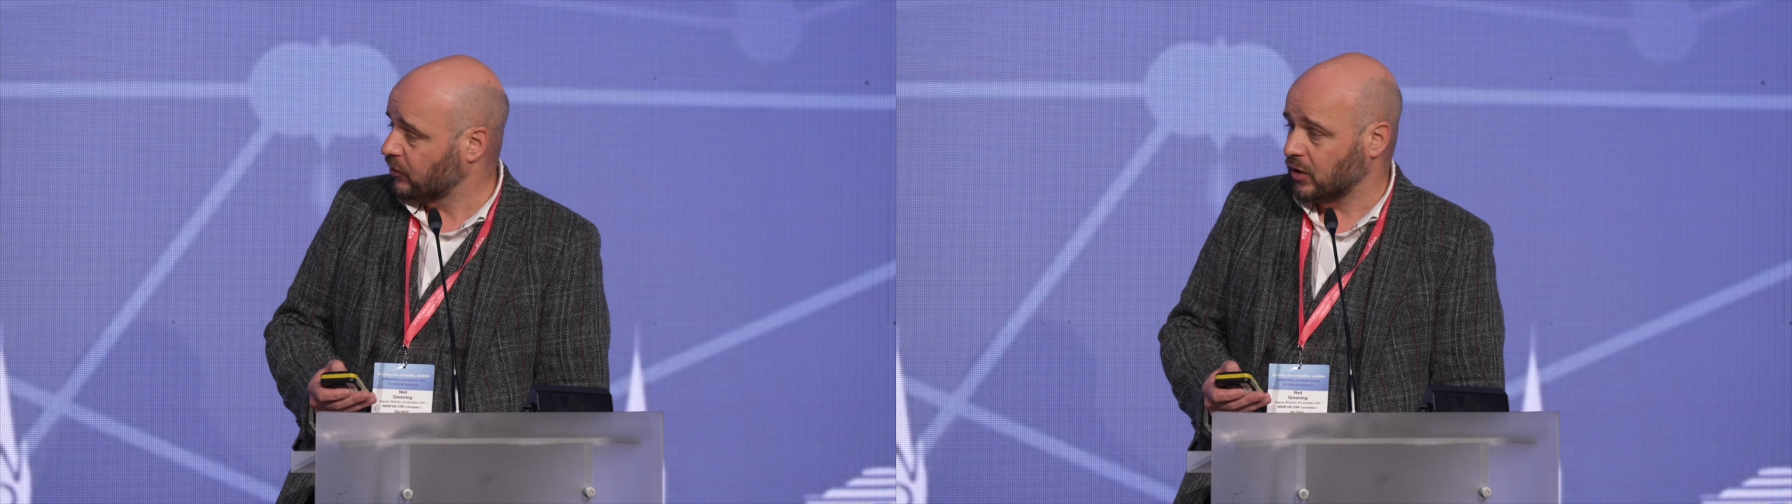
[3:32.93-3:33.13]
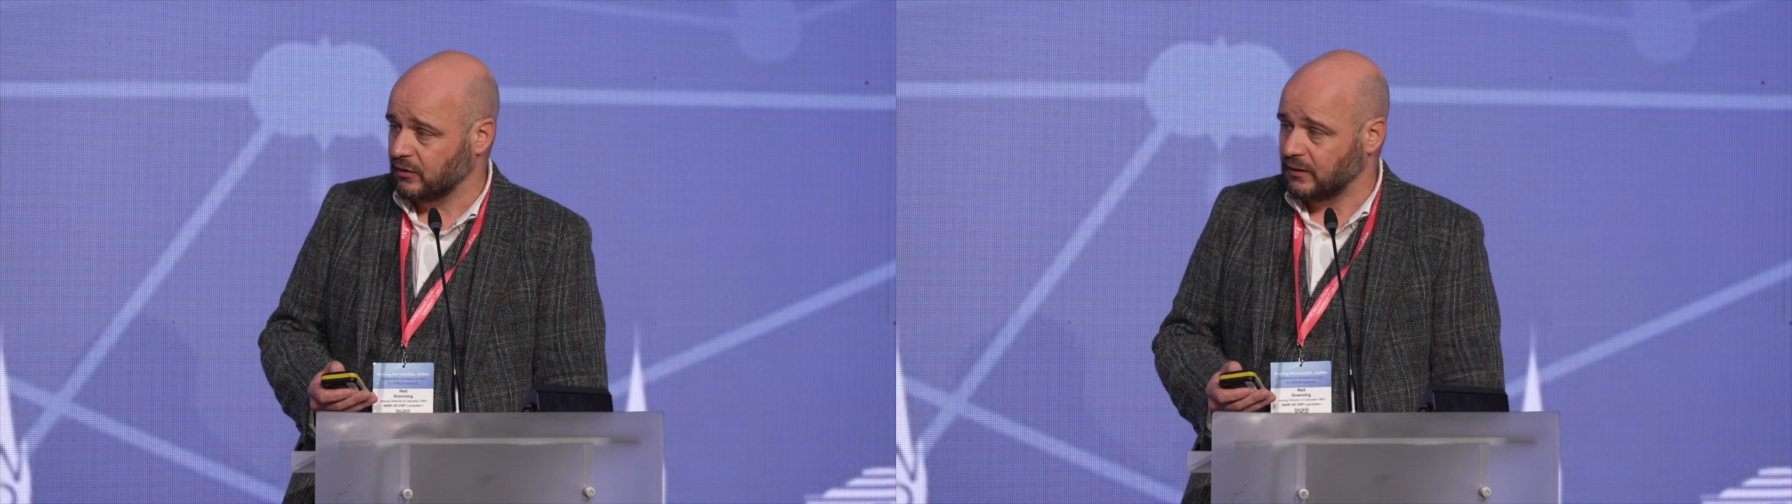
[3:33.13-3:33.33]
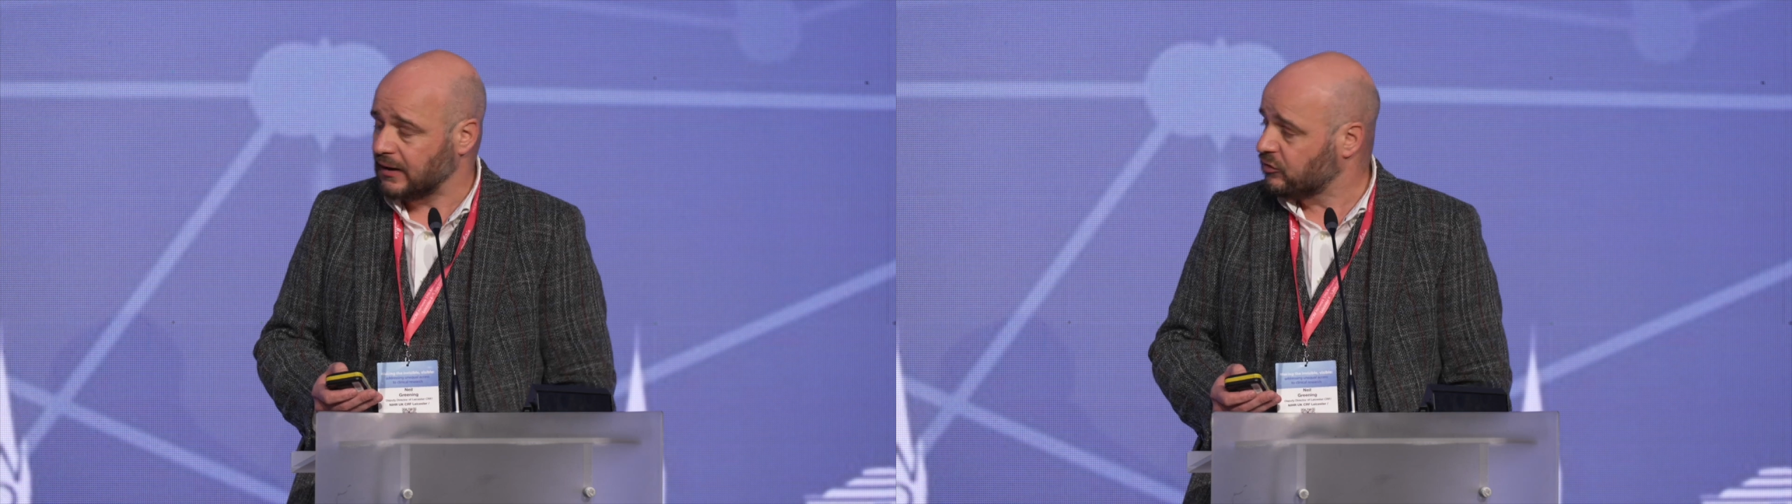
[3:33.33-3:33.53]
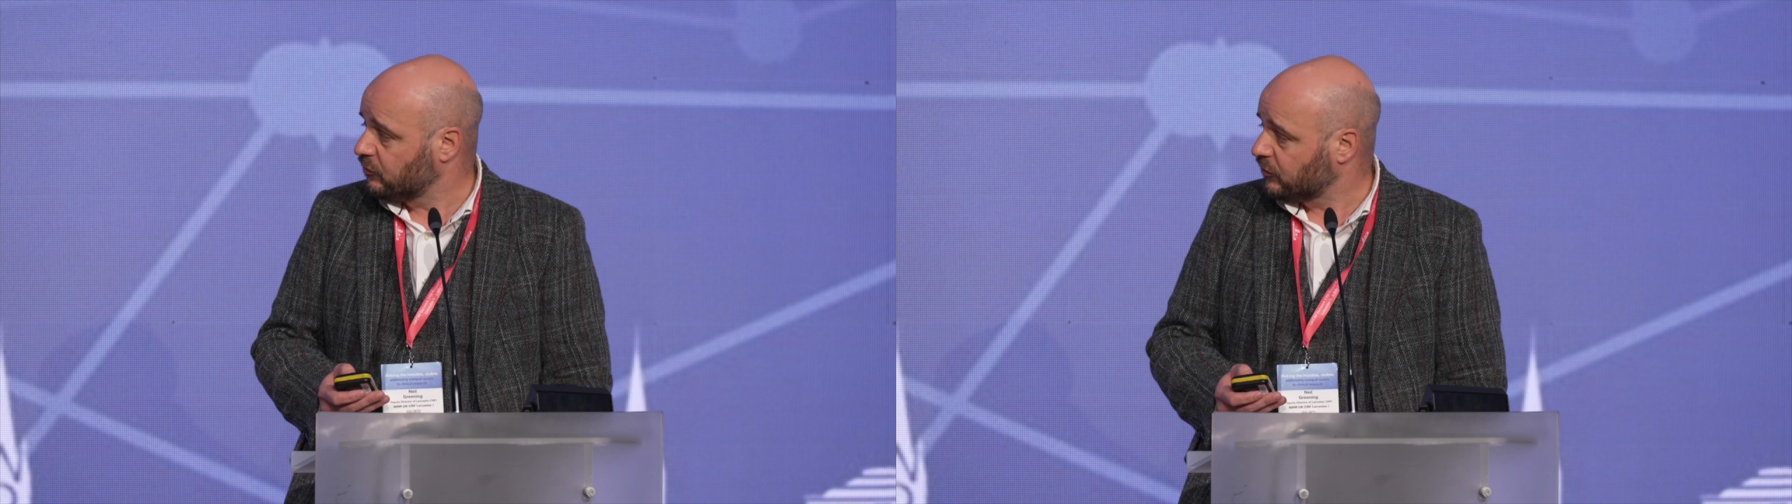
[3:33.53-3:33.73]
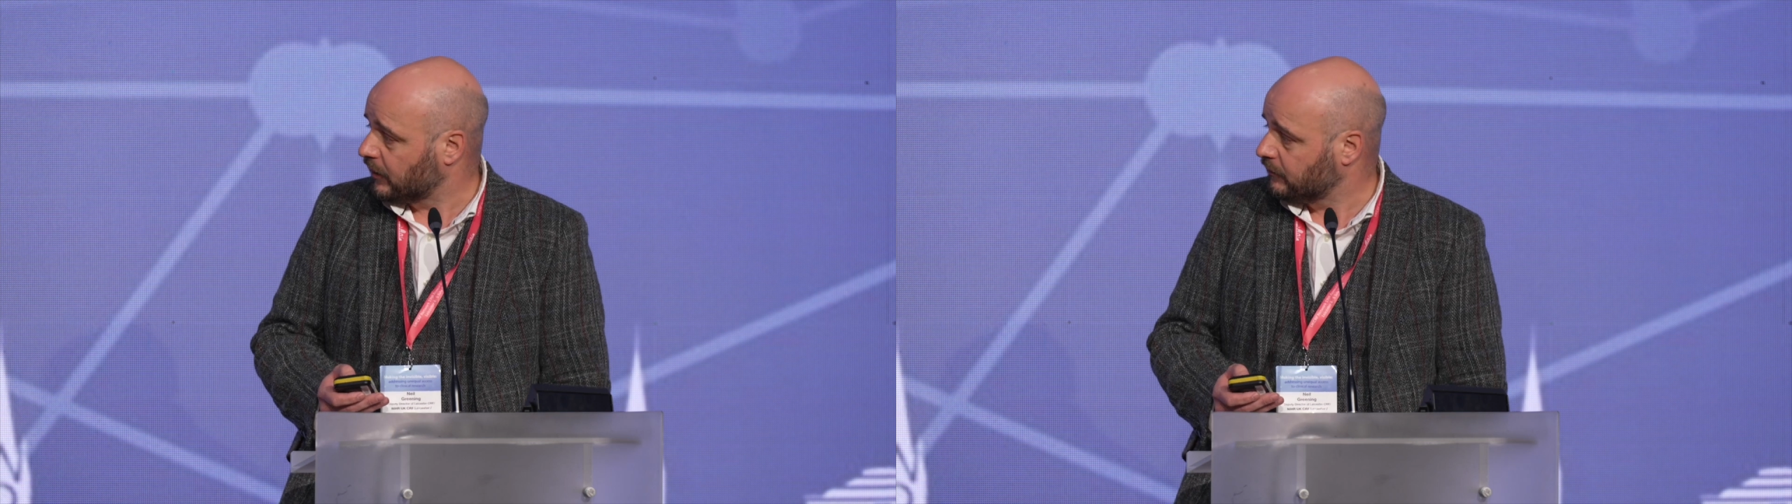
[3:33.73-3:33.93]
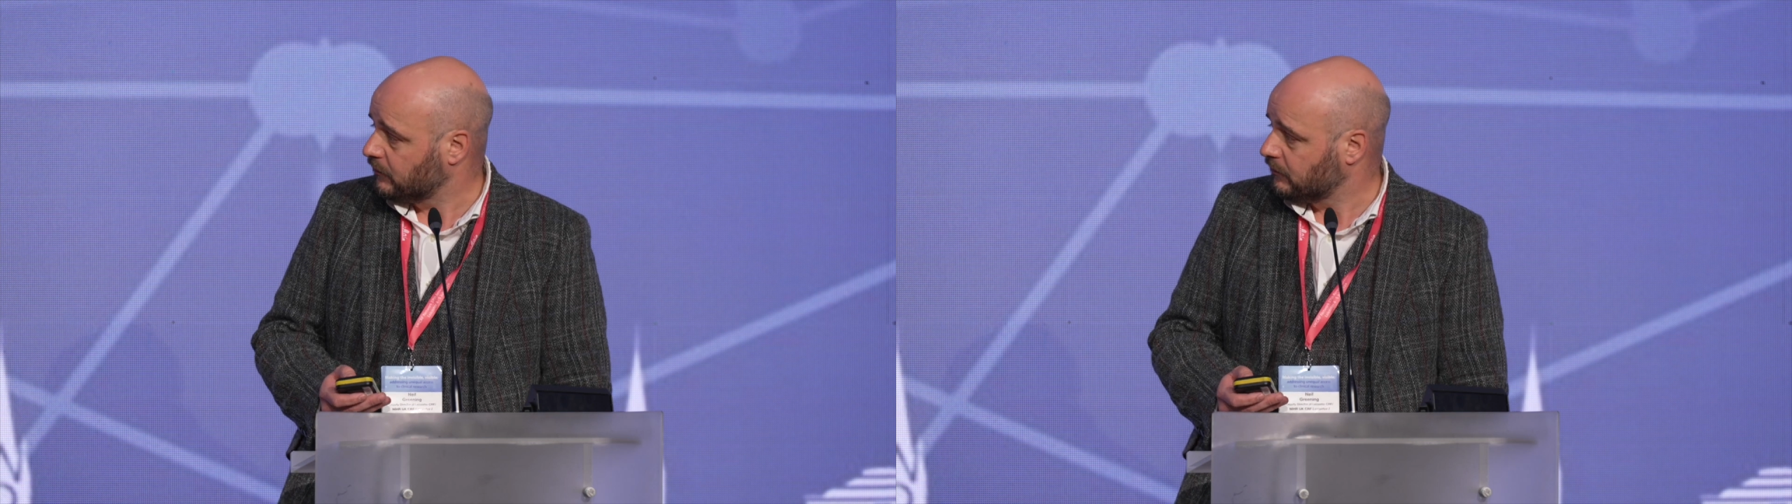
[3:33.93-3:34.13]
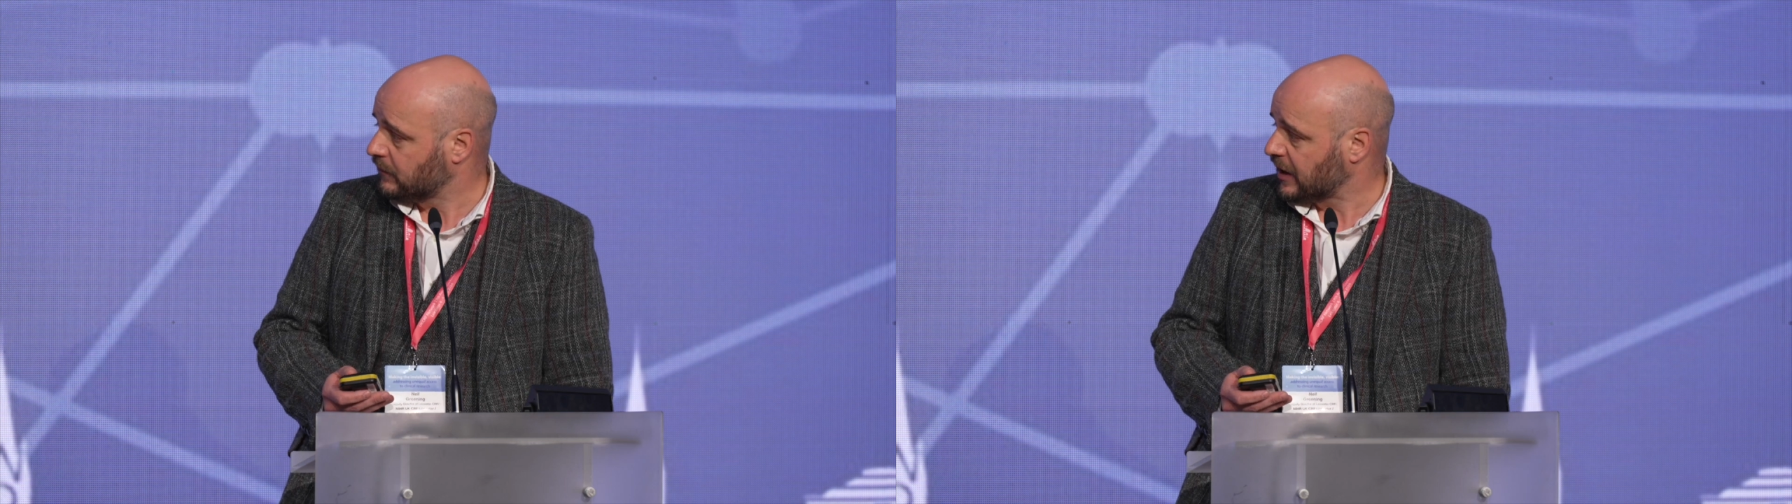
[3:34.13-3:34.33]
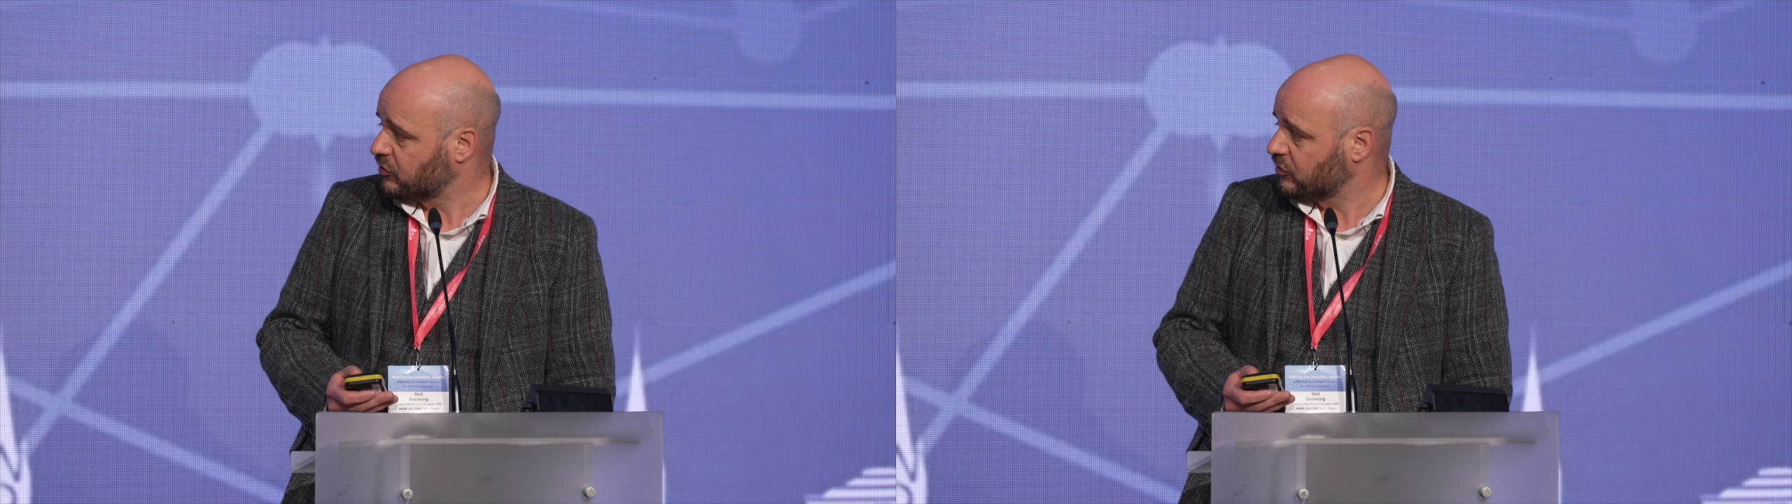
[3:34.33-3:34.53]
have heard it unless you've done
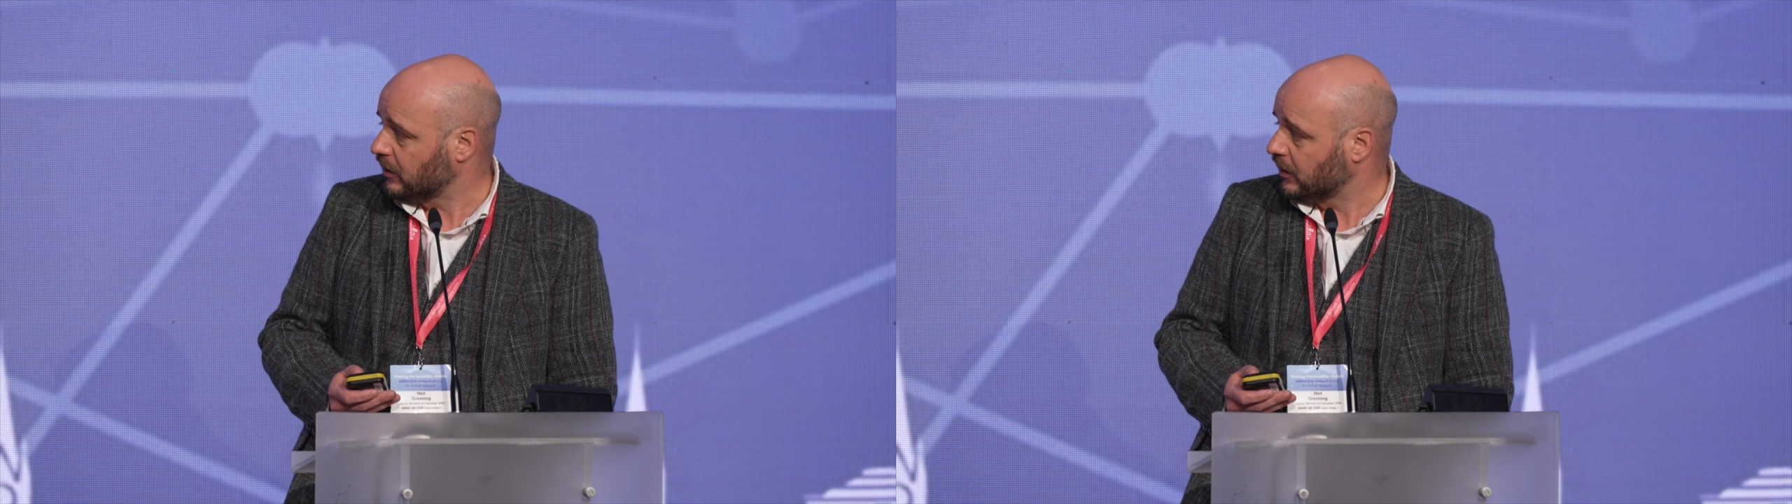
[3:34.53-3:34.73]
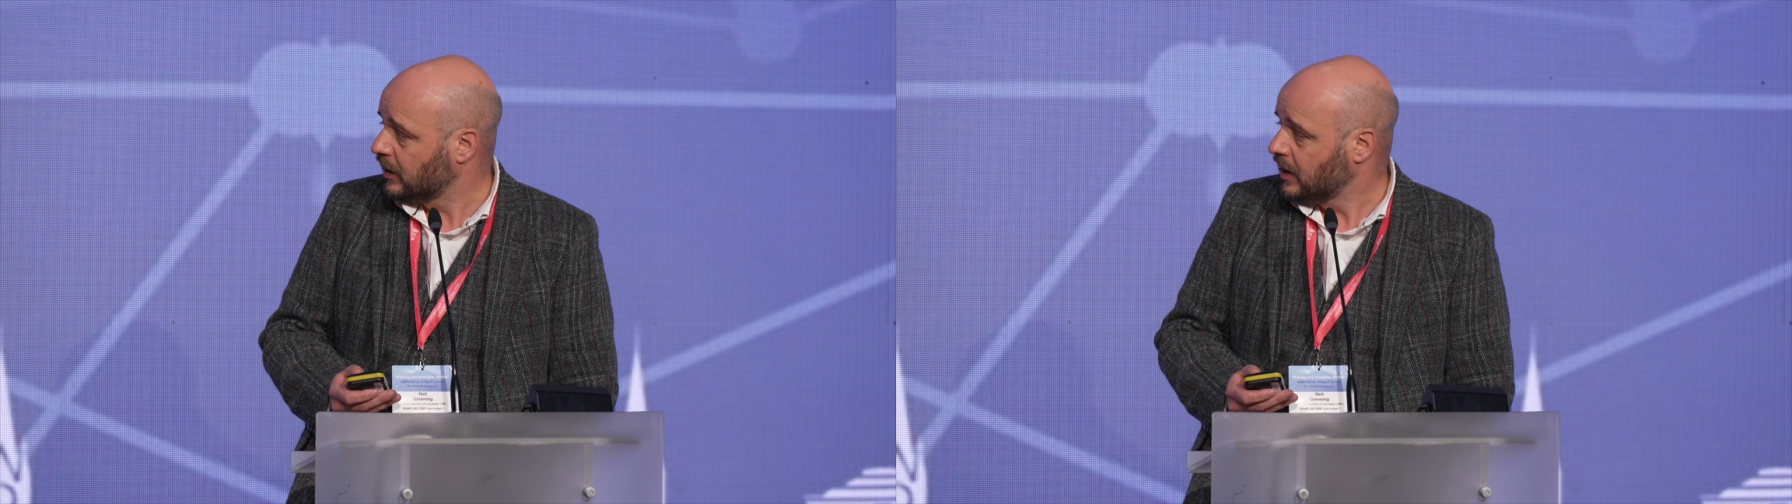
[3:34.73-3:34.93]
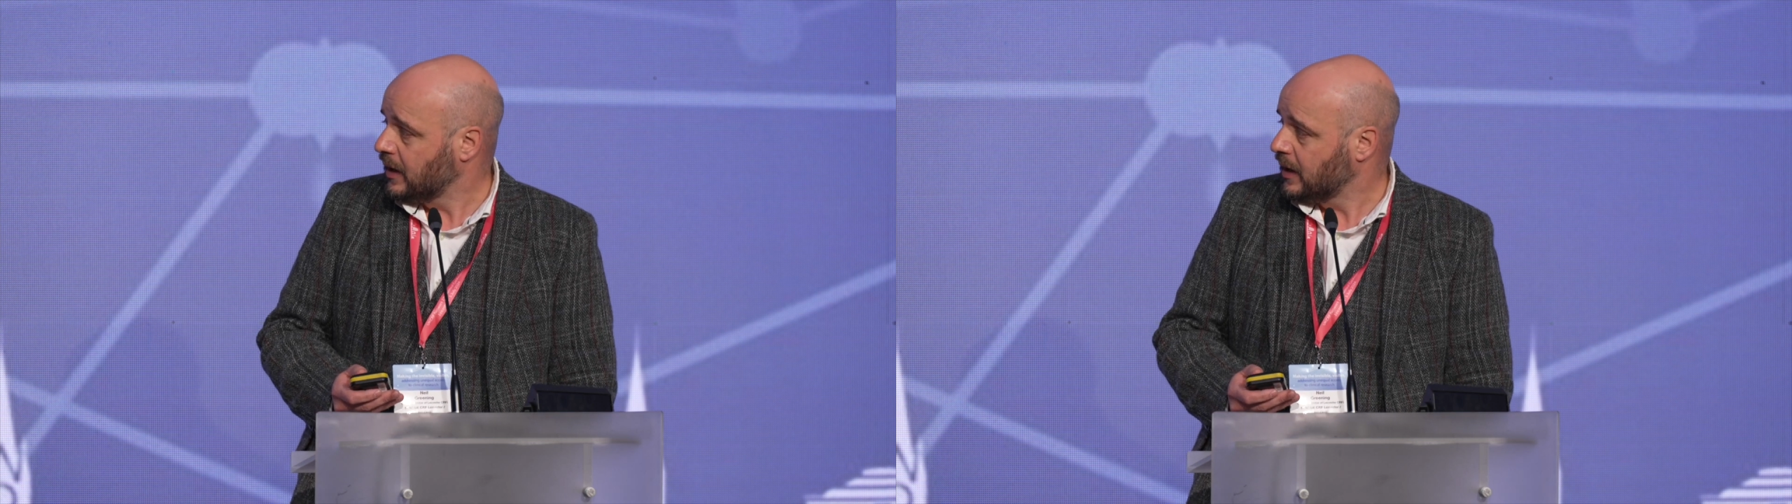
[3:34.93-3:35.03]
medicine.